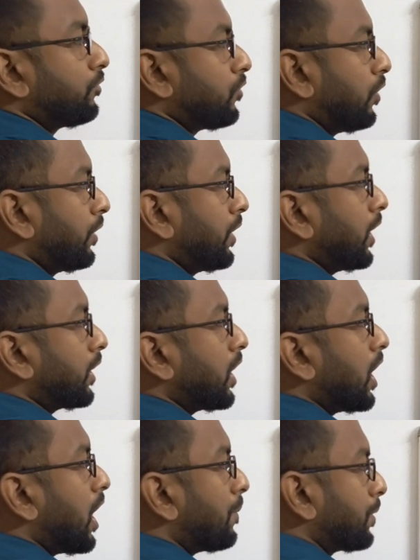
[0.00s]
of
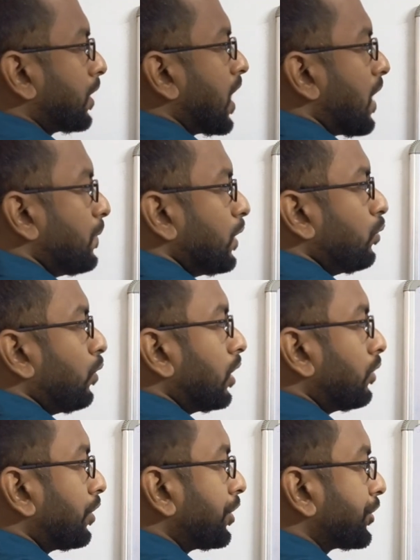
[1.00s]
contact after having
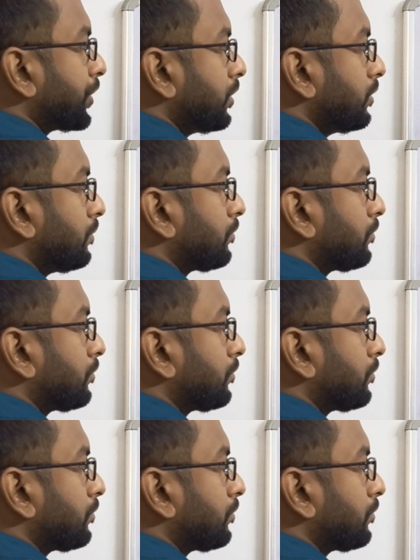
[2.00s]
one rotation,